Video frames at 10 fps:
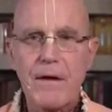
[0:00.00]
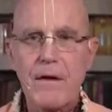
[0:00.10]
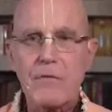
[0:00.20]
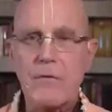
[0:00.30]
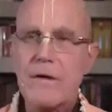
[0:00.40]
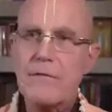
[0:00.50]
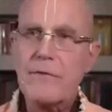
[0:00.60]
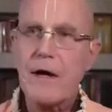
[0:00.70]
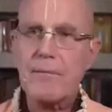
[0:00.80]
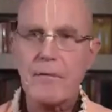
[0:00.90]
So these
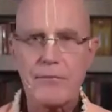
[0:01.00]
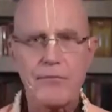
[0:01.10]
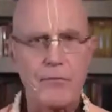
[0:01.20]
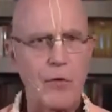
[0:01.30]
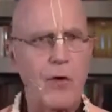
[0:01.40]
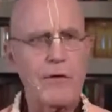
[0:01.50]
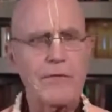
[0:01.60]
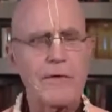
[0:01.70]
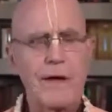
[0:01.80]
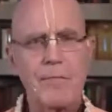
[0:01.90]
type of strong
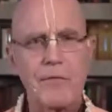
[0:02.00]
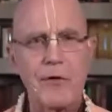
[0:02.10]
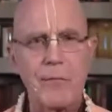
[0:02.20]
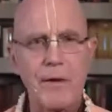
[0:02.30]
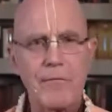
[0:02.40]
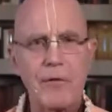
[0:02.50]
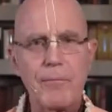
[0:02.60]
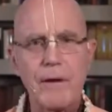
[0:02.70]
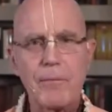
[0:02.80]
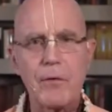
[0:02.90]
statements are meant for
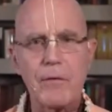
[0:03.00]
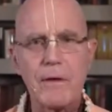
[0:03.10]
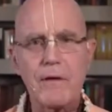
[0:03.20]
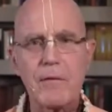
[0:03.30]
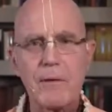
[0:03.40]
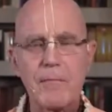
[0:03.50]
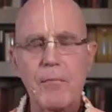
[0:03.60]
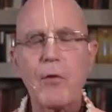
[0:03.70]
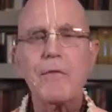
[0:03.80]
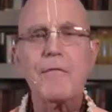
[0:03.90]
people who need to be
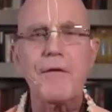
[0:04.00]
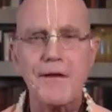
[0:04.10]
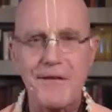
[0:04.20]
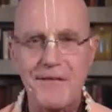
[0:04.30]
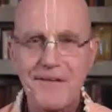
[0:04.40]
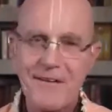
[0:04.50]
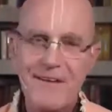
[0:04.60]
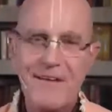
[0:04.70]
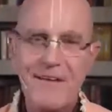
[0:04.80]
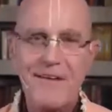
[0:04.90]
motivated
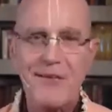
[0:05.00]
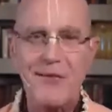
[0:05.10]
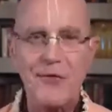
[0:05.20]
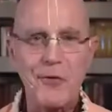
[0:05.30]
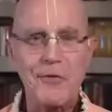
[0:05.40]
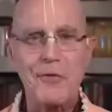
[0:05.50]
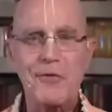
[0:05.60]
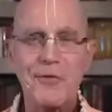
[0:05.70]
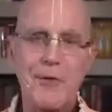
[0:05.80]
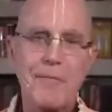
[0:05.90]
to serve
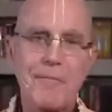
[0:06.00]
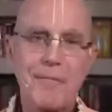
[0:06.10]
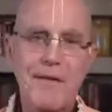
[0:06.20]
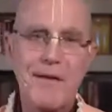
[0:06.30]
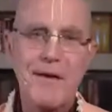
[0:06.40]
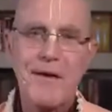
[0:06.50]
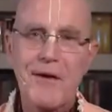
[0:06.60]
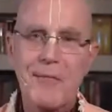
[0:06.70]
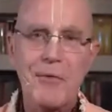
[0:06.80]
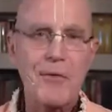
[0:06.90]
Krishna.
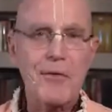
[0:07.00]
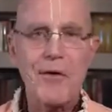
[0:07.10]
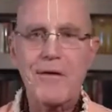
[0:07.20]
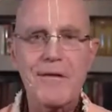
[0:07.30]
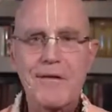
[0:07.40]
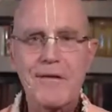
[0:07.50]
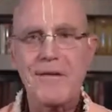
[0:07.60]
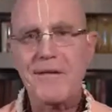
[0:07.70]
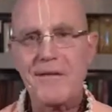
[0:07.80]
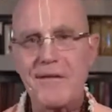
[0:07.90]
Pure-hearted
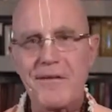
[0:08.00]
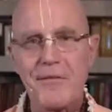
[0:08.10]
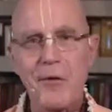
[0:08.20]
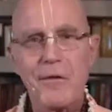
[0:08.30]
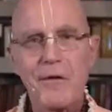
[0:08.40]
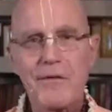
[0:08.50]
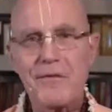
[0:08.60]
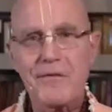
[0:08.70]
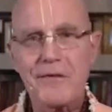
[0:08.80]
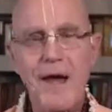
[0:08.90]

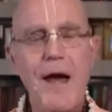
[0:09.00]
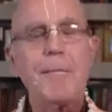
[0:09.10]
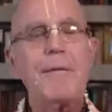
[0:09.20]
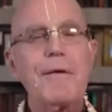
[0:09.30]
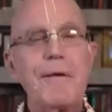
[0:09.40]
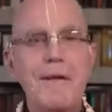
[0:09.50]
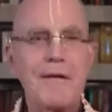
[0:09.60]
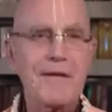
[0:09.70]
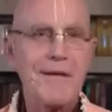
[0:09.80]
devotees happily